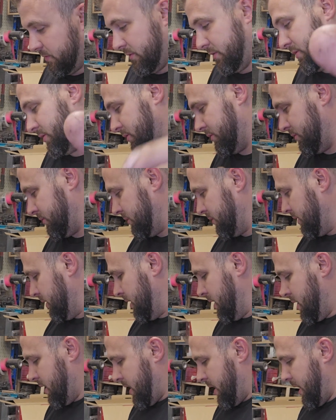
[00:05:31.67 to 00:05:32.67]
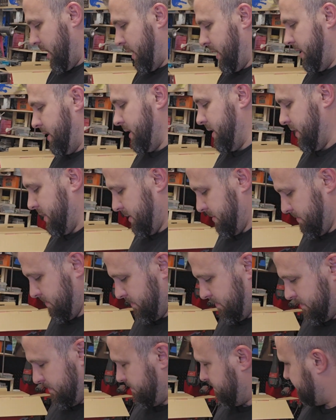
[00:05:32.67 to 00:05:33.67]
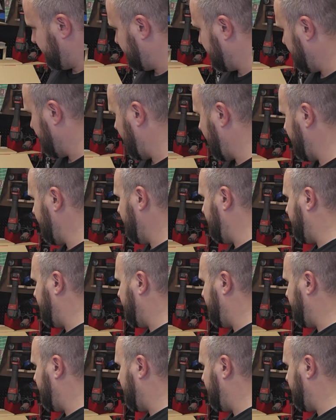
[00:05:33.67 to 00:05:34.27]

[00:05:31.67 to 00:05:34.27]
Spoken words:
you know, and so on the